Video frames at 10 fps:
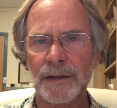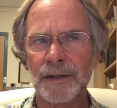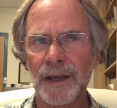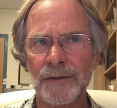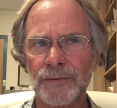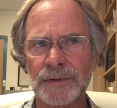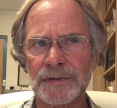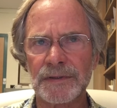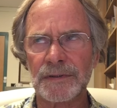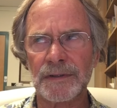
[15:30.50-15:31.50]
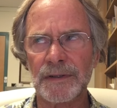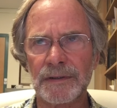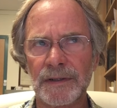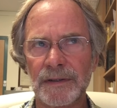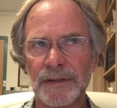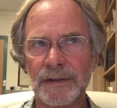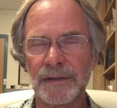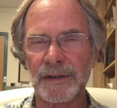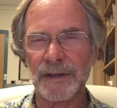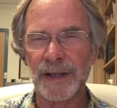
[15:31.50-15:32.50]
Catherine's
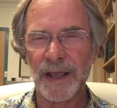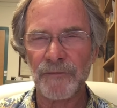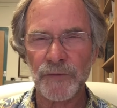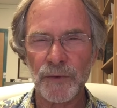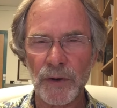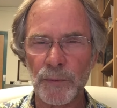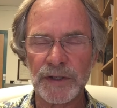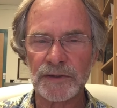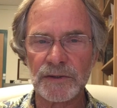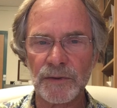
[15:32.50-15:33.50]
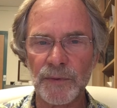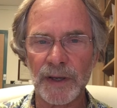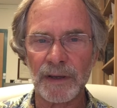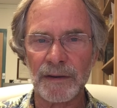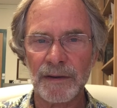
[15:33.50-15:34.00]
can't figure out what he's doing.